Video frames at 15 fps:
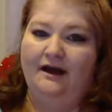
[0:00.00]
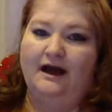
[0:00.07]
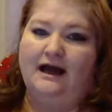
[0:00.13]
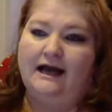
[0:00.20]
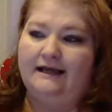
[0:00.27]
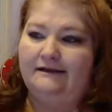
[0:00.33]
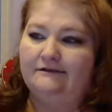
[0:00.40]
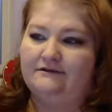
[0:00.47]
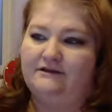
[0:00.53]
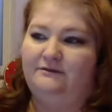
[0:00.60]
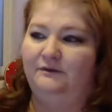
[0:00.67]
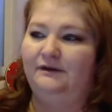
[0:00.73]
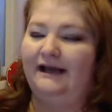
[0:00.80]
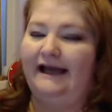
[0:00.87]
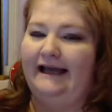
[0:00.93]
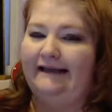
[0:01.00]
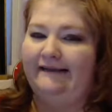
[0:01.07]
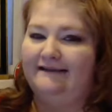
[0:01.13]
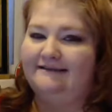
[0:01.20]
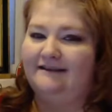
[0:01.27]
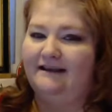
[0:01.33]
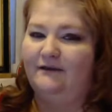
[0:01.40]
I usually will hang
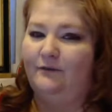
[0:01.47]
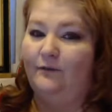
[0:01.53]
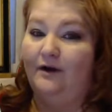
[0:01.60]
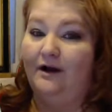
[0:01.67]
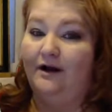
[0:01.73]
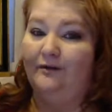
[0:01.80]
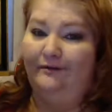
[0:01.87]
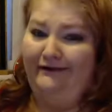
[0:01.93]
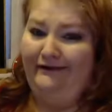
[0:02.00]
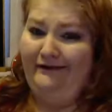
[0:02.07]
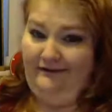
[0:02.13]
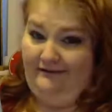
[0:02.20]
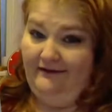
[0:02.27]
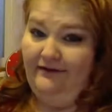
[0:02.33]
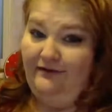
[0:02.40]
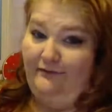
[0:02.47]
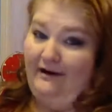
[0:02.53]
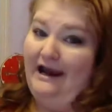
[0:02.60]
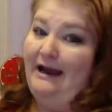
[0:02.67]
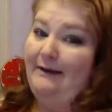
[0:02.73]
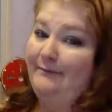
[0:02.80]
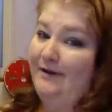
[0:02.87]
these on the wall with the
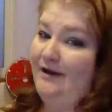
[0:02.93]
3M